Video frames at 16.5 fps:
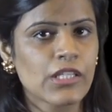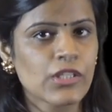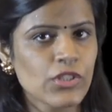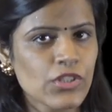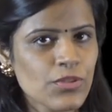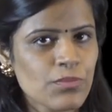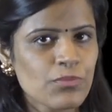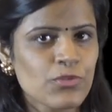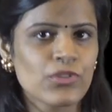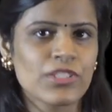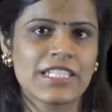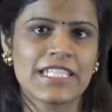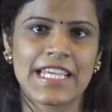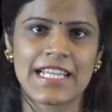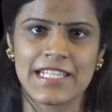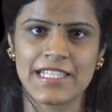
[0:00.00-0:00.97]
A good
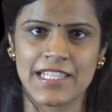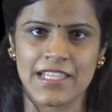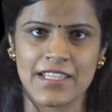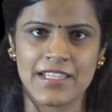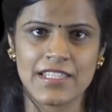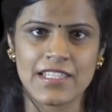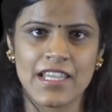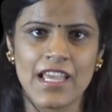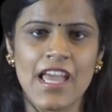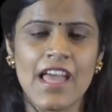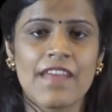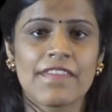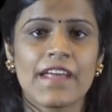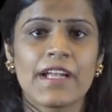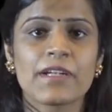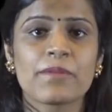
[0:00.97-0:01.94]
mood tells us
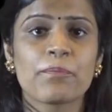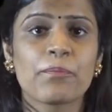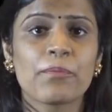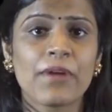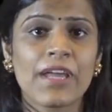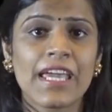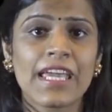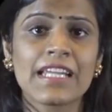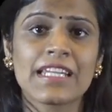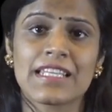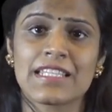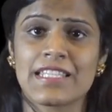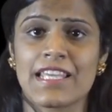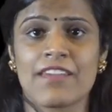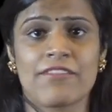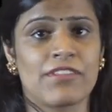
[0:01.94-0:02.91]
that
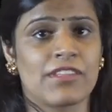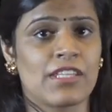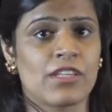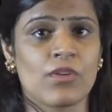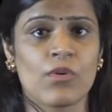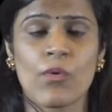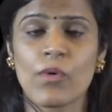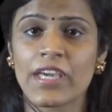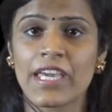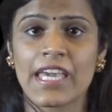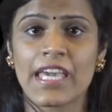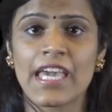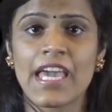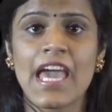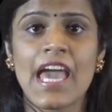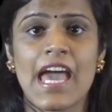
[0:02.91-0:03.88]
brain is everything
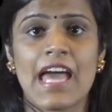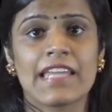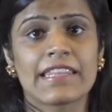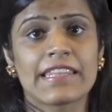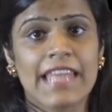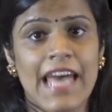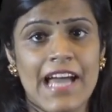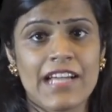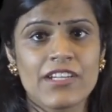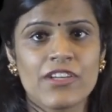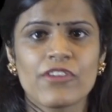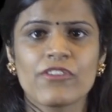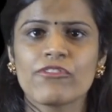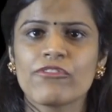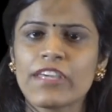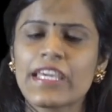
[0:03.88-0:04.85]
okay and
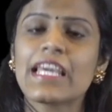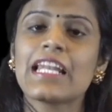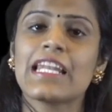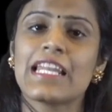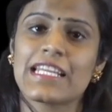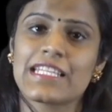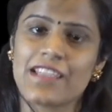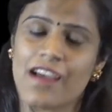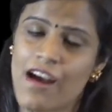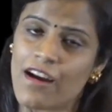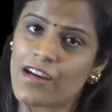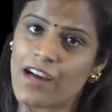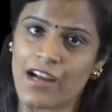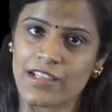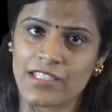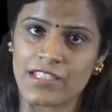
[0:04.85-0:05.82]
that we can let
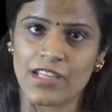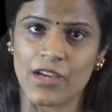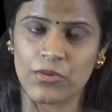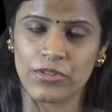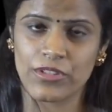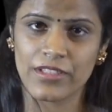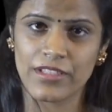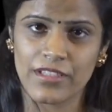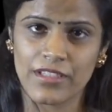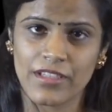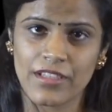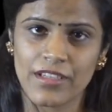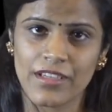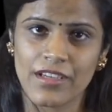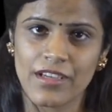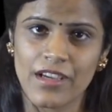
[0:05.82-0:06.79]
our guards down.
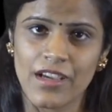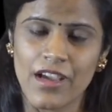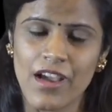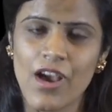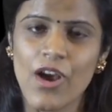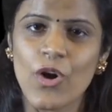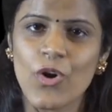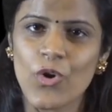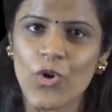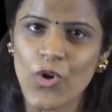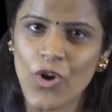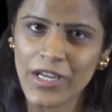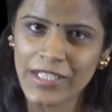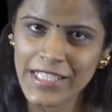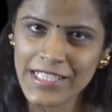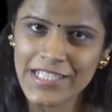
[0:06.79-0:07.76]

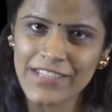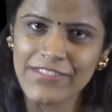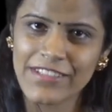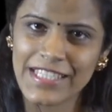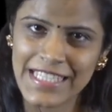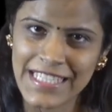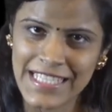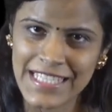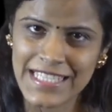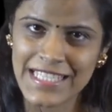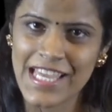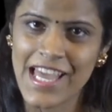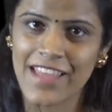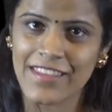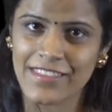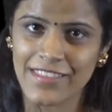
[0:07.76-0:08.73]
Cognitive
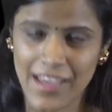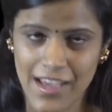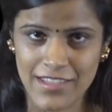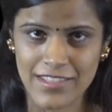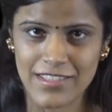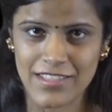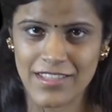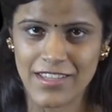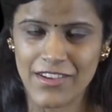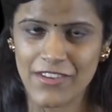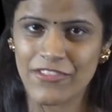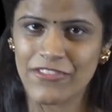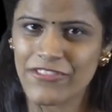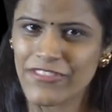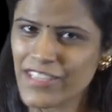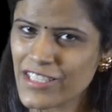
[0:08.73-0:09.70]
ease thus
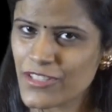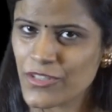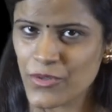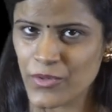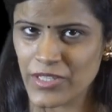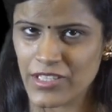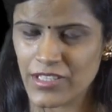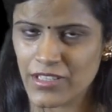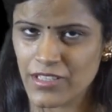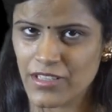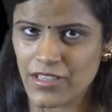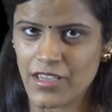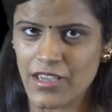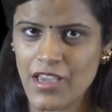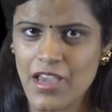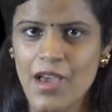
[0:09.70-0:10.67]
feels good
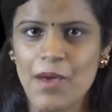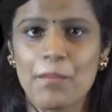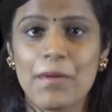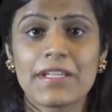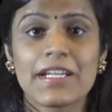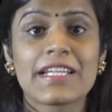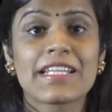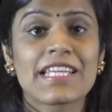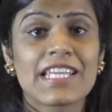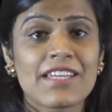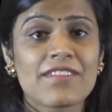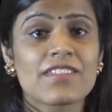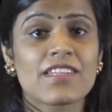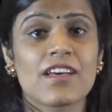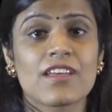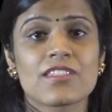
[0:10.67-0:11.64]
but it
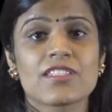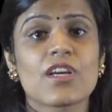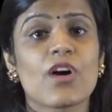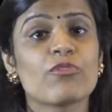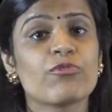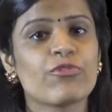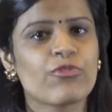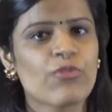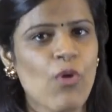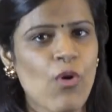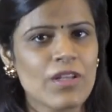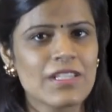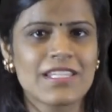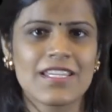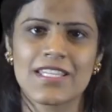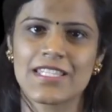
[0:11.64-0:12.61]
gives us a
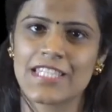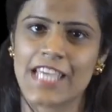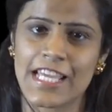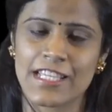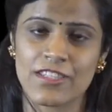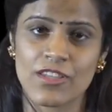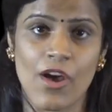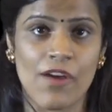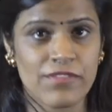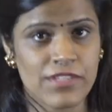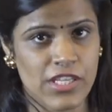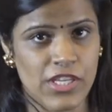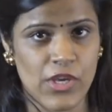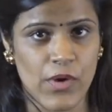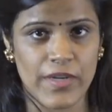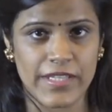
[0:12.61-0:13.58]
false sense
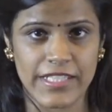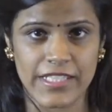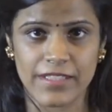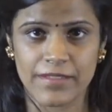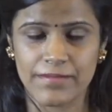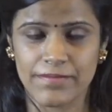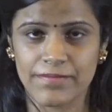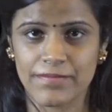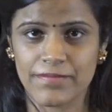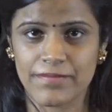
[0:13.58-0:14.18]
of security.